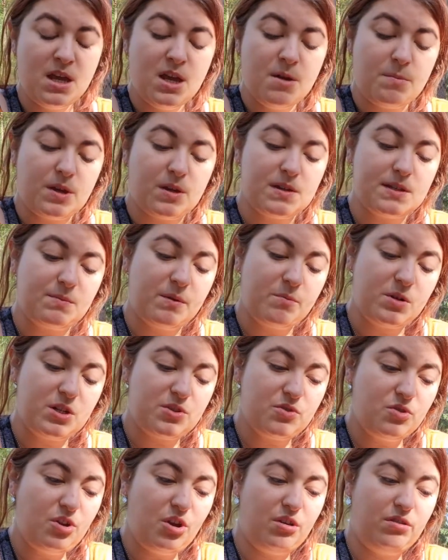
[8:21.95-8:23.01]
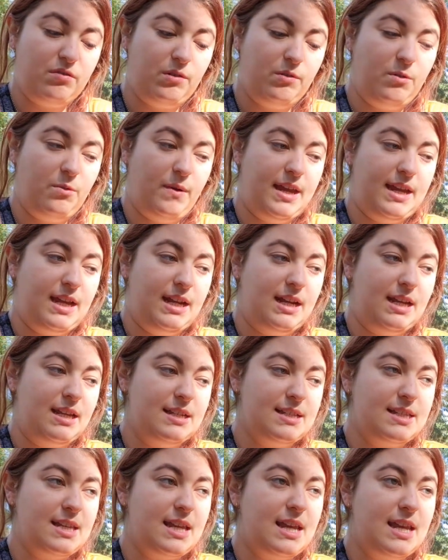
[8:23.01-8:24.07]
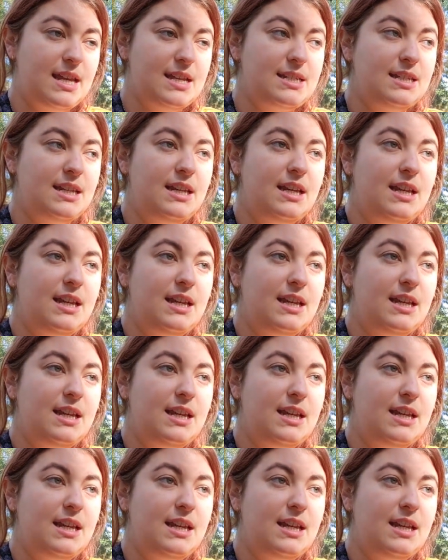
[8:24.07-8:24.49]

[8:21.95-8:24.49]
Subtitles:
because when we do go through awakenings, it